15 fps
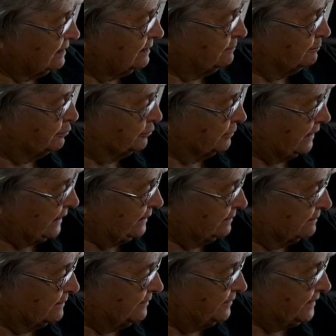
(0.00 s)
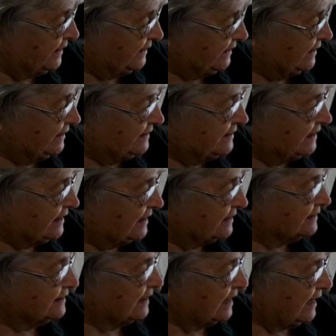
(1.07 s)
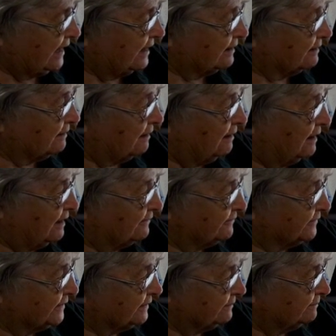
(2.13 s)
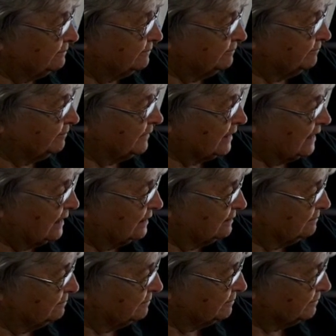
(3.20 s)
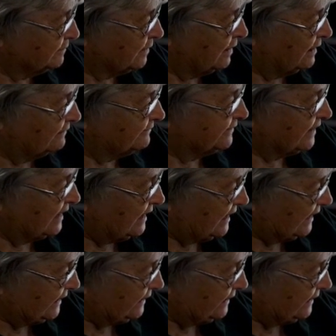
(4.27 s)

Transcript: abrader, this is to get the hair off the hide.